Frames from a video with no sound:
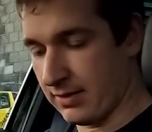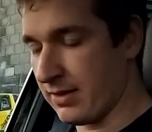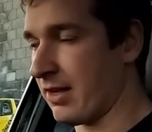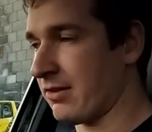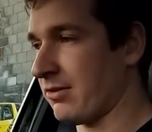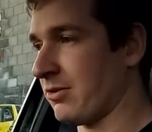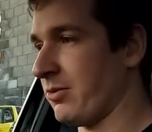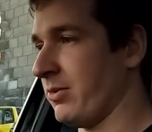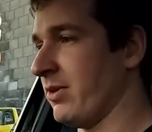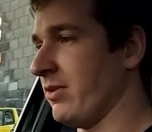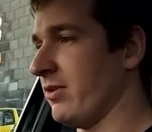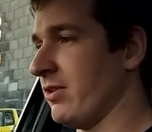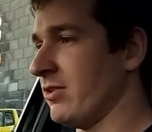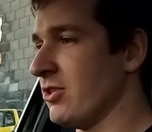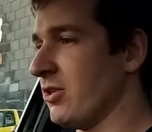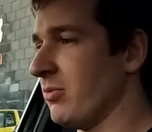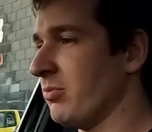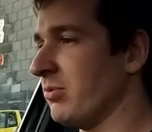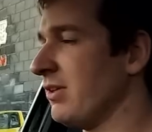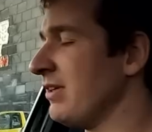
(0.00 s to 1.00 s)
That's going on the
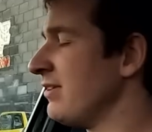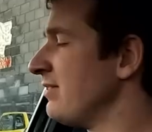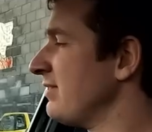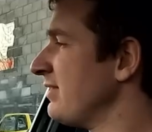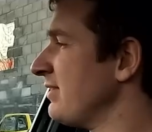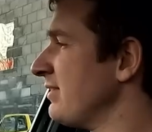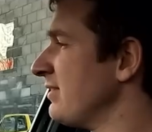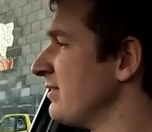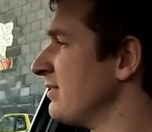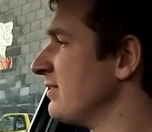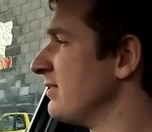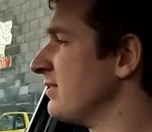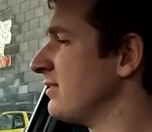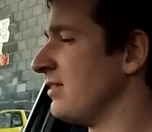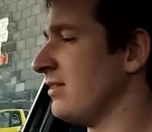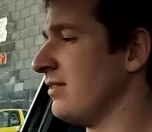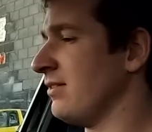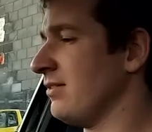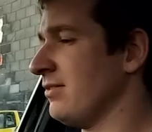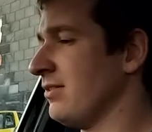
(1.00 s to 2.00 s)
jobs list.
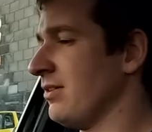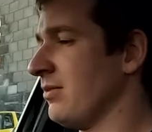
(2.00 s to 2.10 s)
Turn the